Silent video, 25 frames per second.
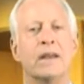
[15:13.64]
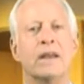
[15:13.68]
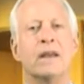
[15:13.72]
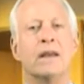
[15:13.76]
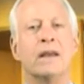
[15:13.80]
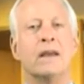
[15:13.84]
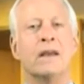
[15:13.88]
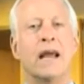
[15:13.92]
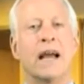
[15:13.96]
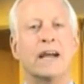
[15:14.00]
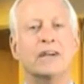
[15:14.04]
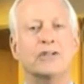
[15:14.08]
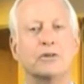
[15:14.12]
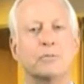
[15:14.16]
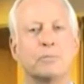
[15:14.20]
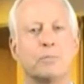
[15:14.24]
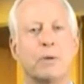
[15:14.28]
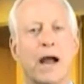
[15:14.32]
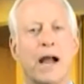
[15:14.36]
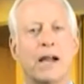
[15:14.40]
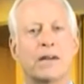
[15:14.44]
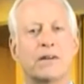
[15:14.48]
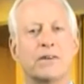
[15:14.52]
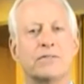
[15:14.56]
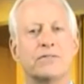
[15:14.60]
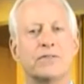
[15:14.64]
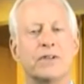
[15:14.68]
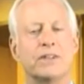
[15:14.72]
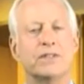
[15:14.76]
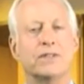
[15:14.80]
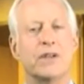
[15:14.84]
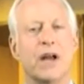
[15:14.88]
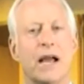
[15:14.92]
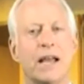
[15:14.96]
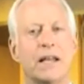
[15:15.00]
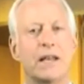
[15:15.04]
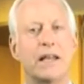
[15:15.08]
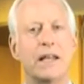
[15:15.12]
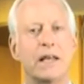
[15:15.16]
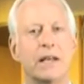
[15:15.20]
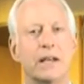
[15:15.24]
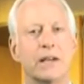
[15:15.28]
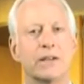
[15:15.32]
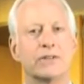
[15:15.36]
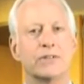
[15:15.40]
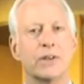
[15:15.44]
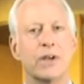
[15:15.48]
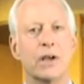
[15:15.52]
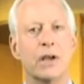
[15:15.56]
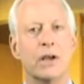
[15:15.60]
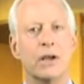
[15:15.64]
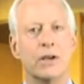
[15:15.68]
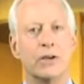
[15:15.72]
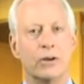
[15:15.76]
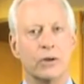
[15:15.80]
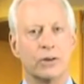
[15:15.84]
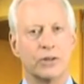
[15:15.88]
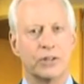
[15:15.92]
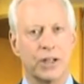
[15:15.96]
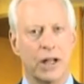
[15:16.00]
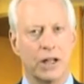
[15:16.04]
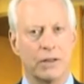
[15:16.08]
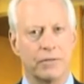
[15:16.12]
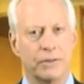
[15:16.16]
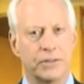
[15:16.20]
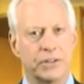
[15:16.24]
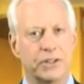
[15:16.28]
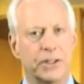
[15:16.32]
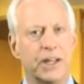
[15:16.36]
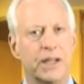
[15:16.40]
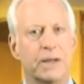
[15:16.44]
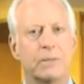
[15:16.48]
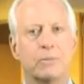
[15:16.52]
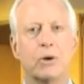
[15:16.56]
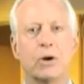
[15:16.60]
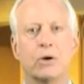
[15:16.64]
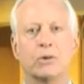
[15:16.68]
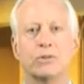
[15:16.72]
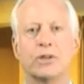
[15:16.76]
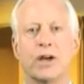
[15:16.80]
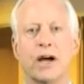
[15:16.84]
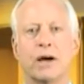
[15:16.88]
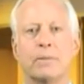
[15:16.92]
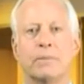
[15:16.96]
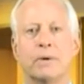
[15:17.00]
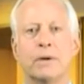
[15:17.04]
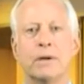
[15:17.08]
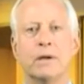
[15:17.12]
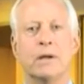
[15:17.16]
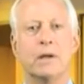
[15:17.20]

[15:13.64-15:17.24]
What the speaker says: as you practice these ideas, your self-esteem goes up,